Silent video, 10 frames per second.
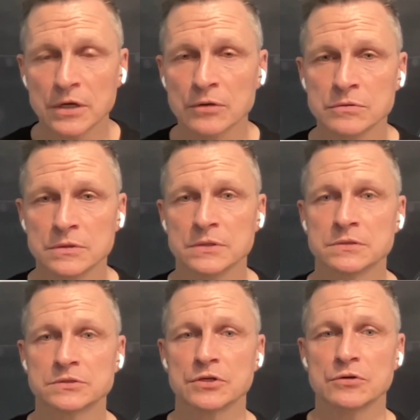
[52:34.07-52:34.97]
know,
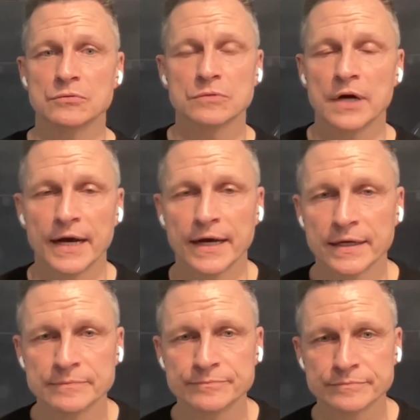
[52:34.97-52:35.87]

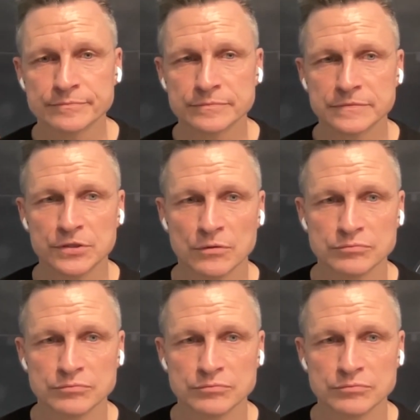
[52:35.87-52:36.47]
so you know,